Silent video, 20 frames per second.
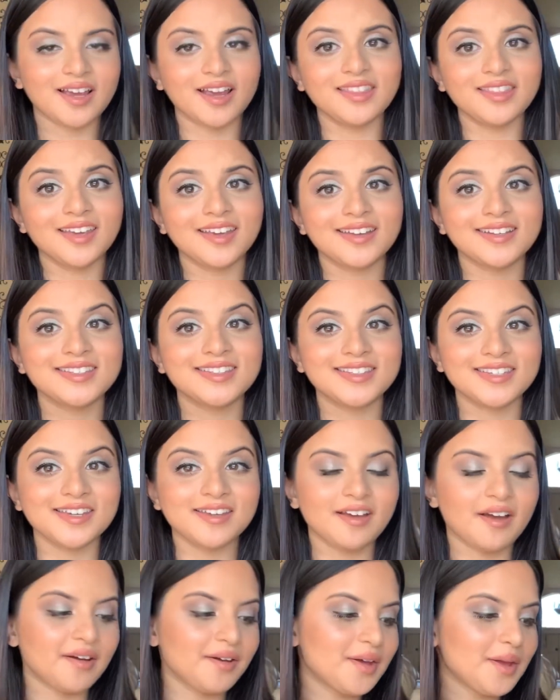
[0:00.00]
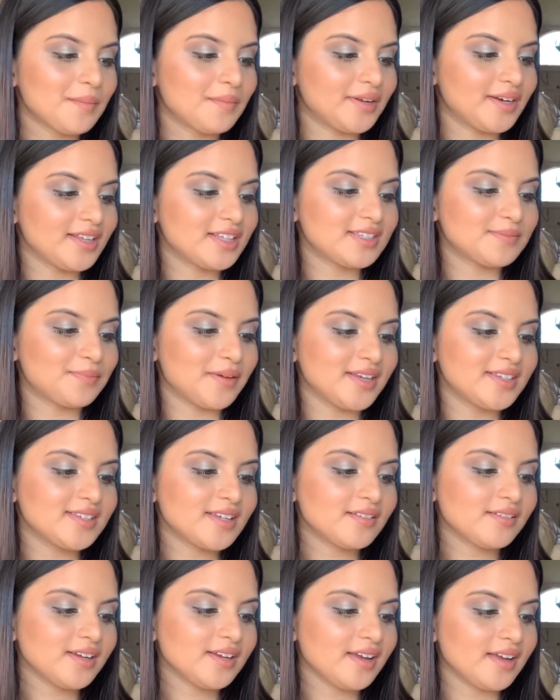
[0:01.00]
I think it's cica, but it's
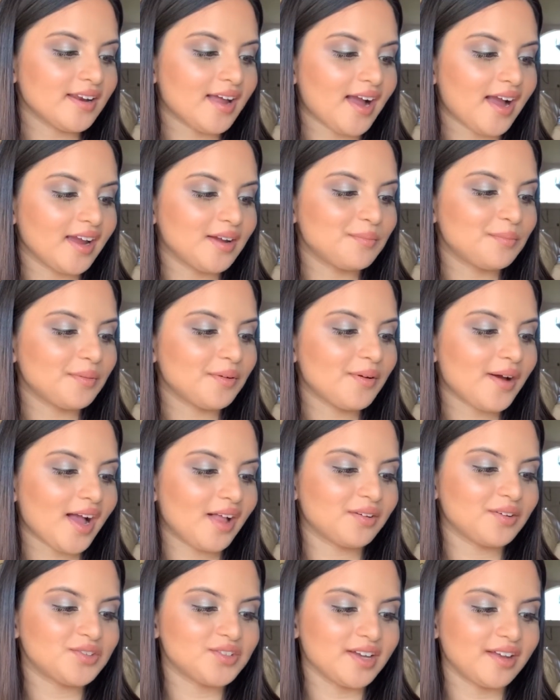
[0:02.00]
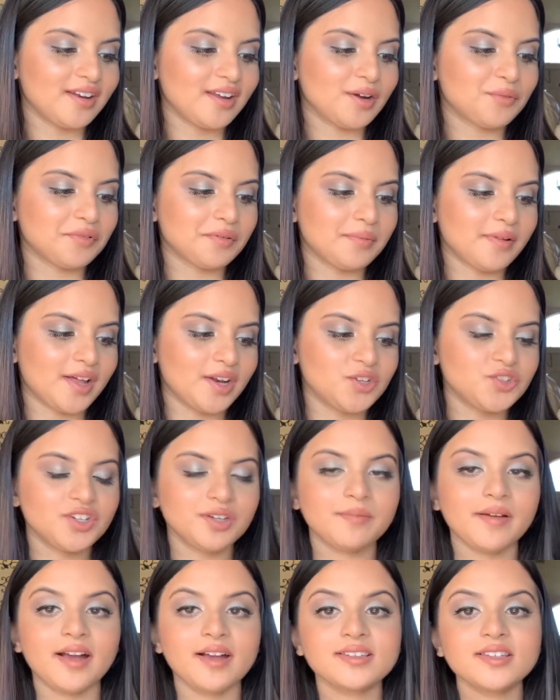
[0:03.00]
basically an hypoallergenic replenishing
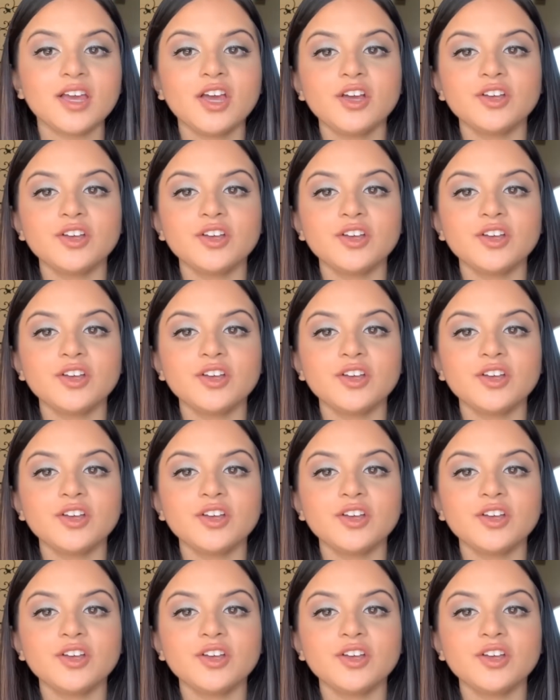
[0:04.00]
mask.